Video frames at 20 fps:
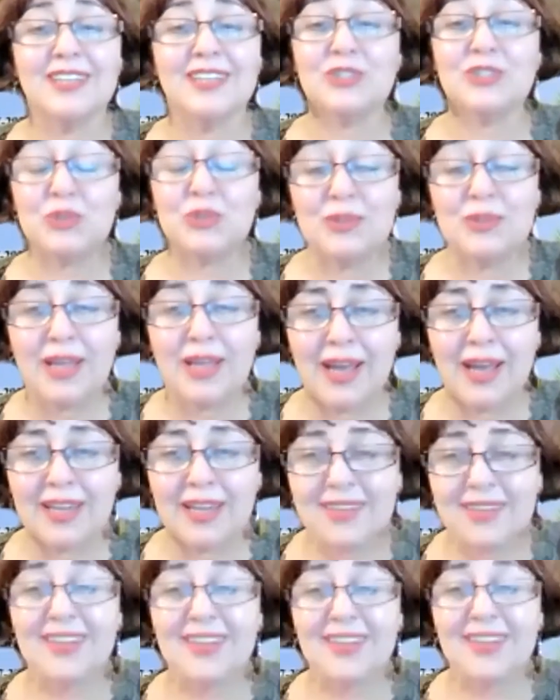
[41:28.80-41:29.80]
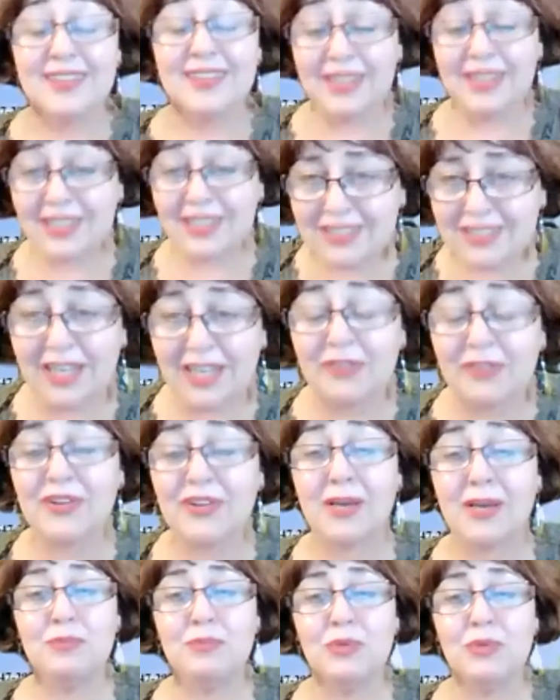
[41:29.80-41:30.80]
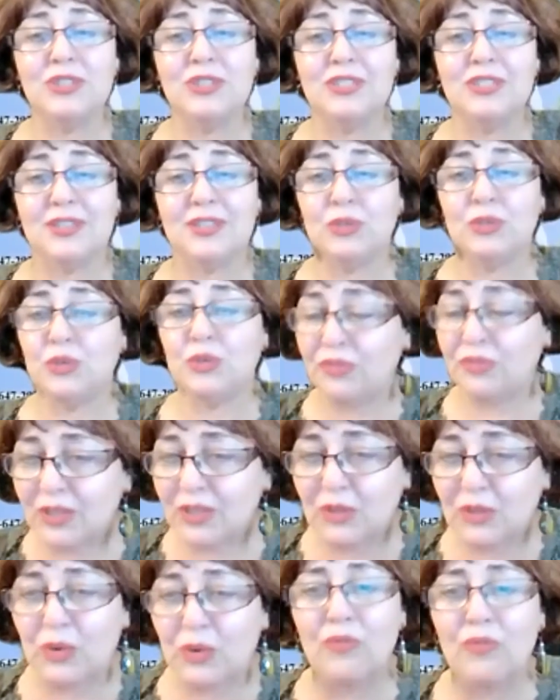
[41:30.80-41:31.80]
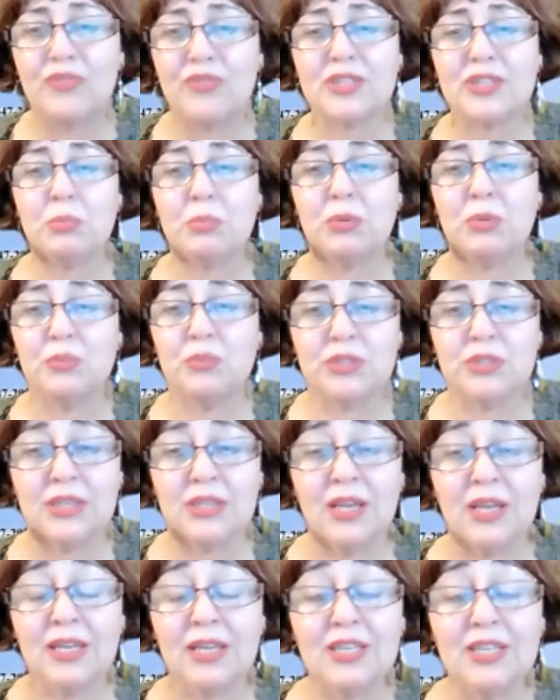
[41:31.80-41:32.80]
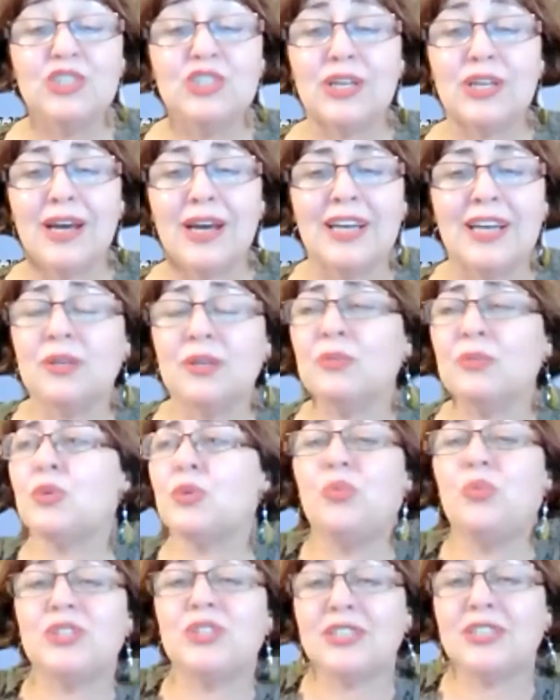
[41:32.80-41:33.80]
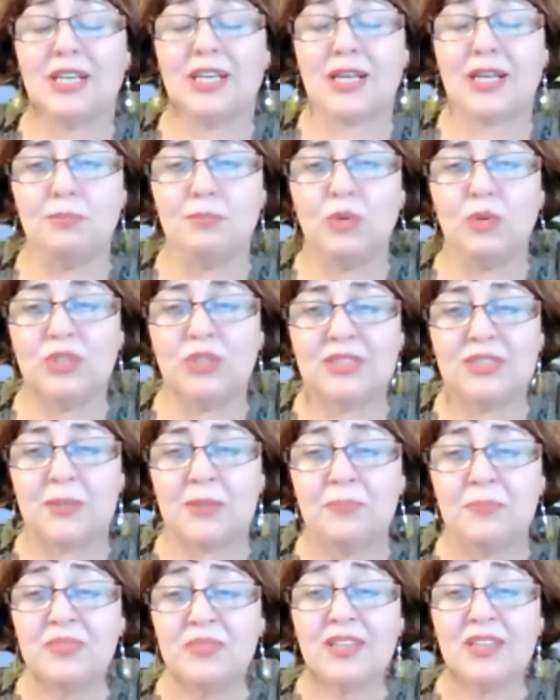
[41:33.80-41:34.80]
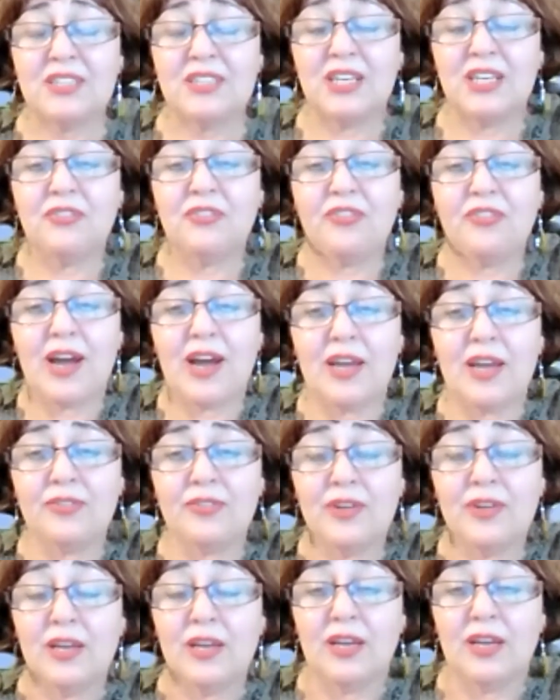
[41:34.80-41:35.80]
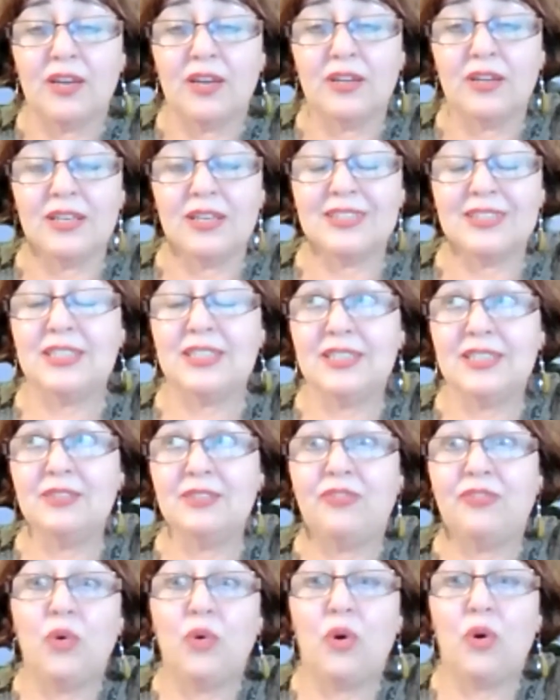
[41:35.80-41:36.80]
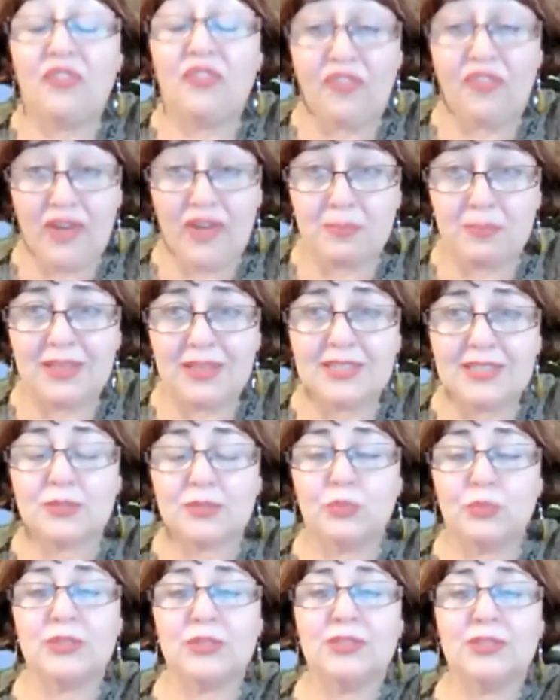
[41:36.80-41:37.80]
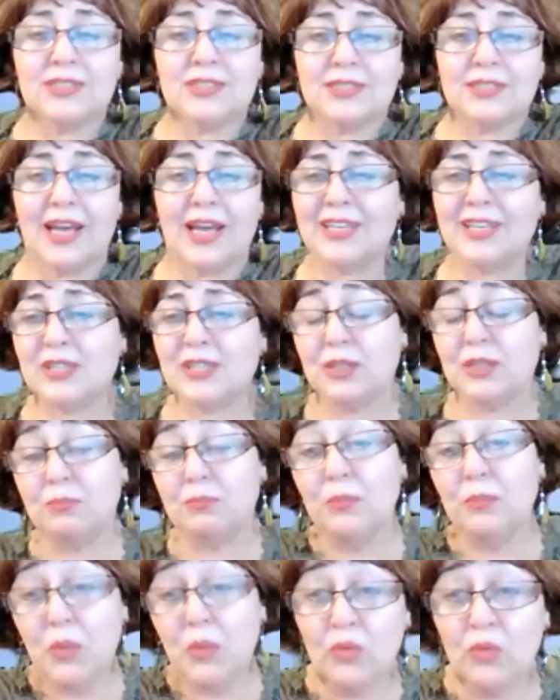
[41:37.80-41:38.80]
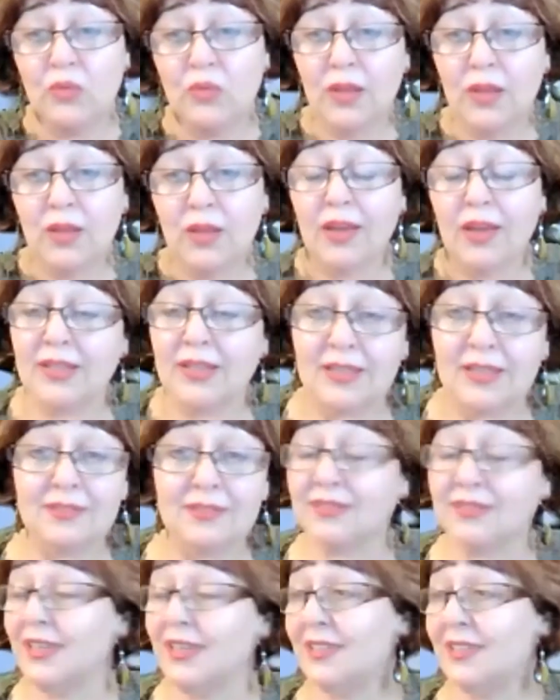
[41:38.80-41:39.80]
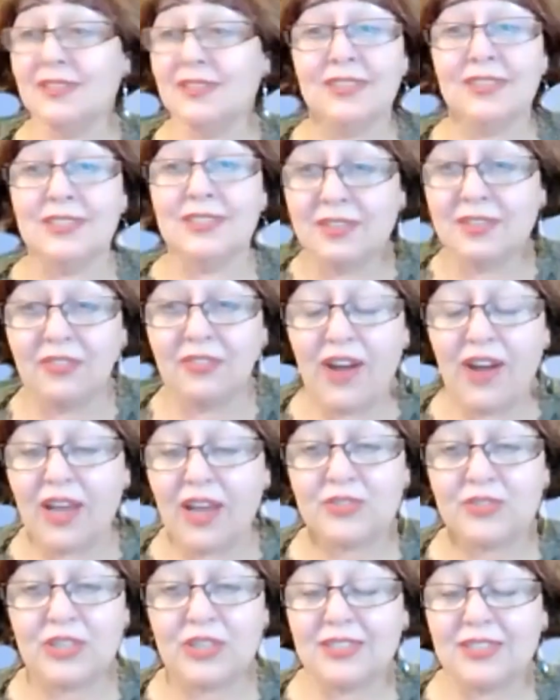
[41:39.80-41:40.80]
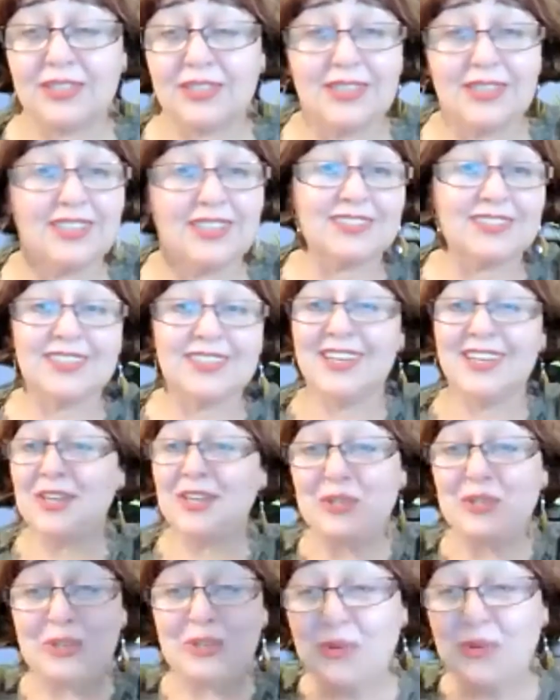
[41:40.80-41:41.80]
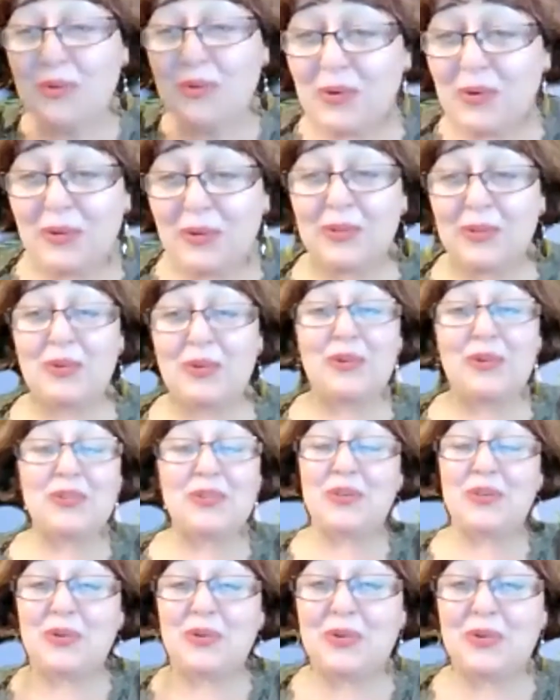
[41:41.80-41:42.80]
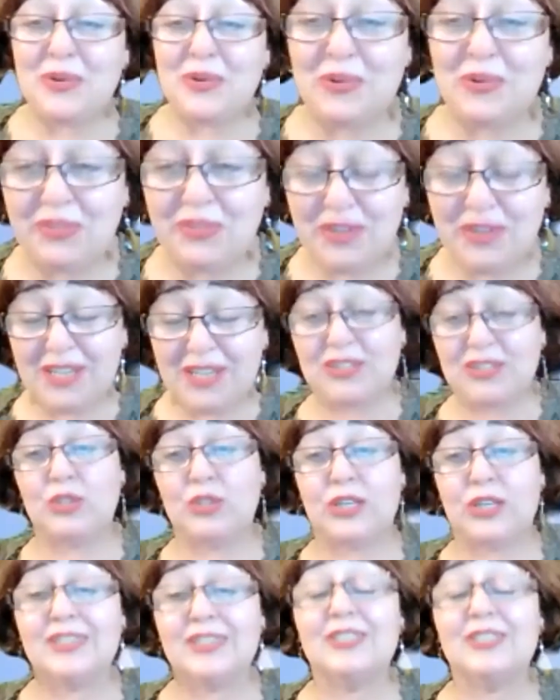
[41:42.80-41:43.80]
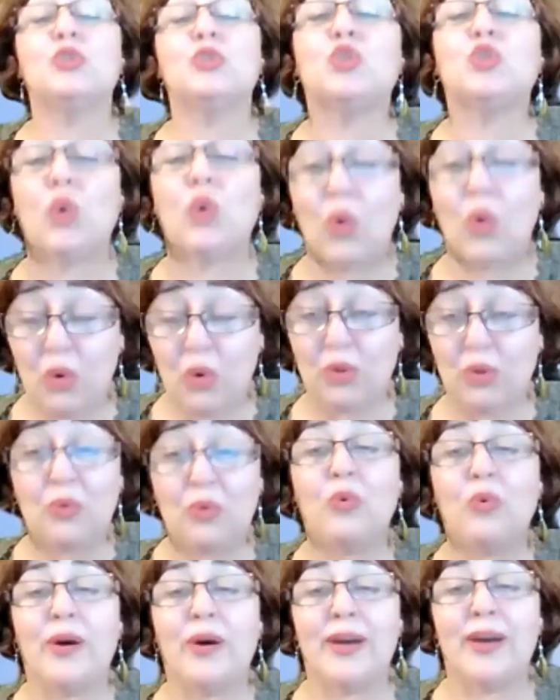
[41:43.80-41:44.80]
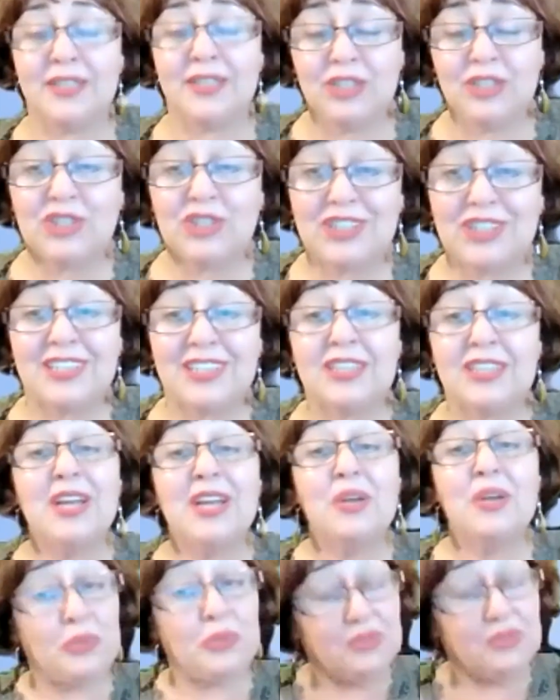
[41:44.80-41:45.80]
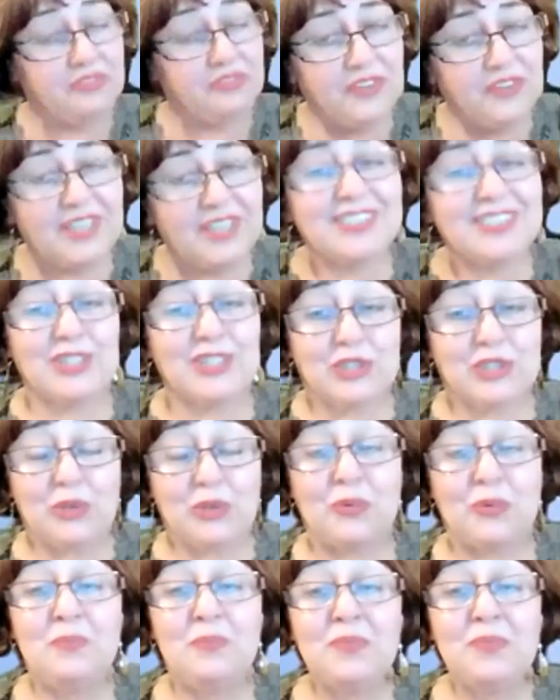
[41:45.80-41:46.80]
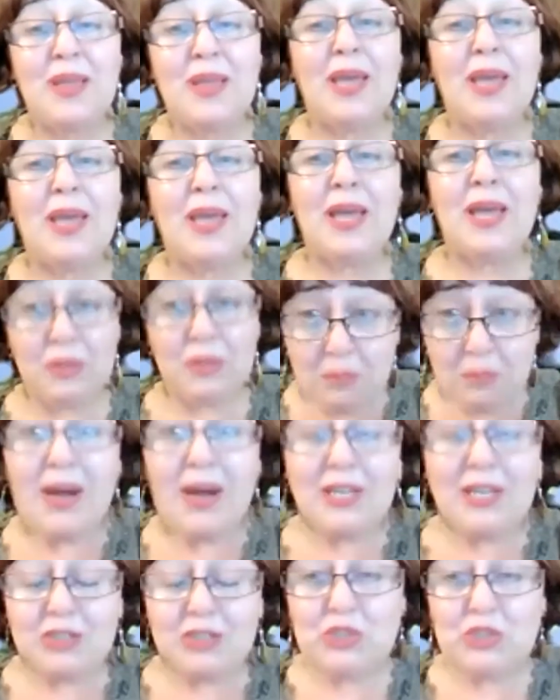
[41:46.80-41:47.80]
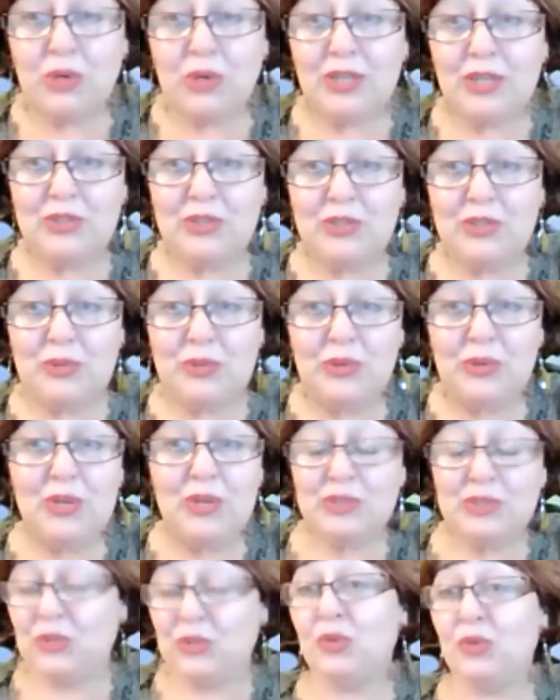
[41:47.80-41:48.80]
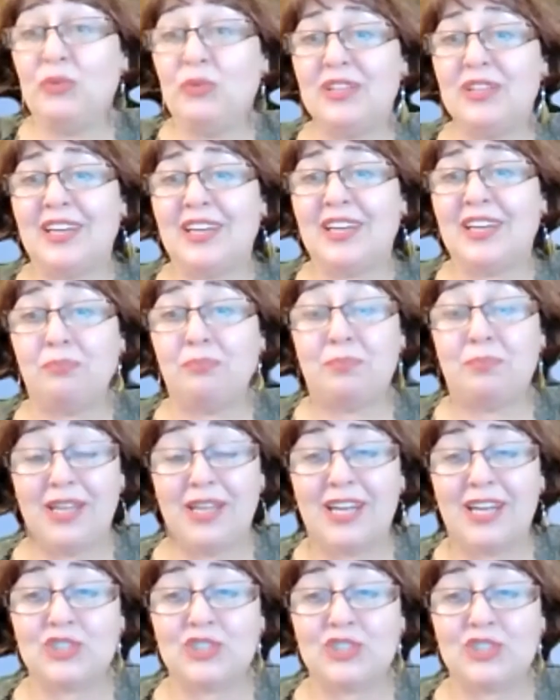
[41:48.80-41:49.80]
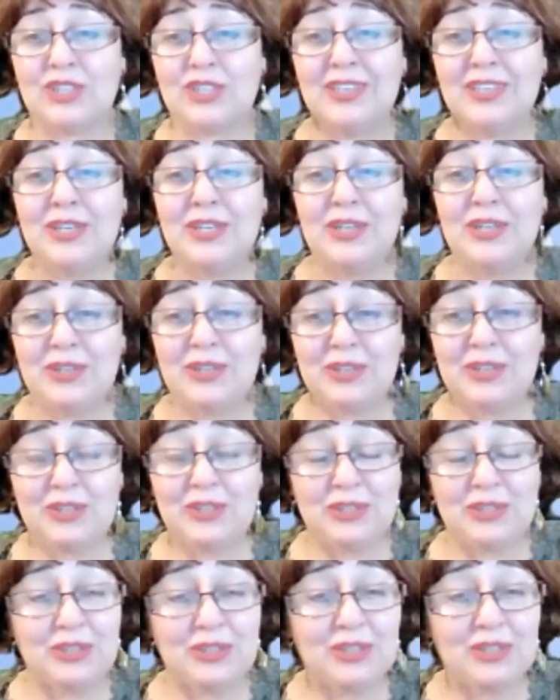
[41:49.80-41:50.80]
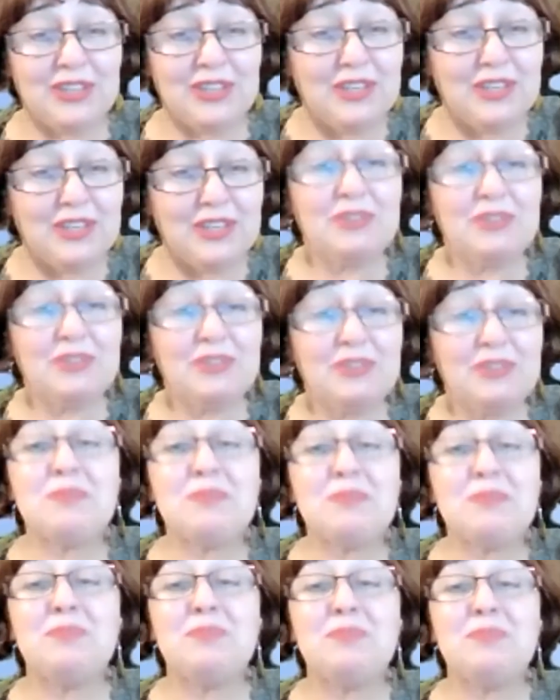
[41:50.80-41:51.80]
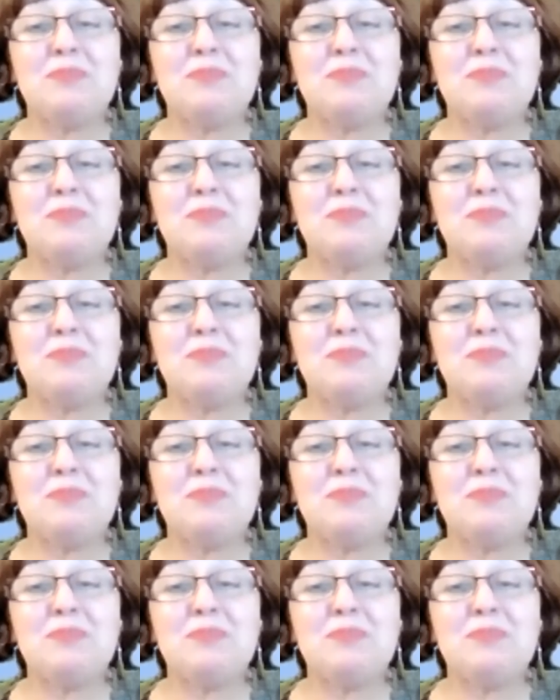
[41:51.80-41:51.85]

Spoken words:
unite. Let's have community. You feel comfortable with each other. So what is a community? 3, 4 families will decide and move, and in 5-10 years, all your friends and relatives, not all who are interested, will visit you and might join you. So you will have pleasure living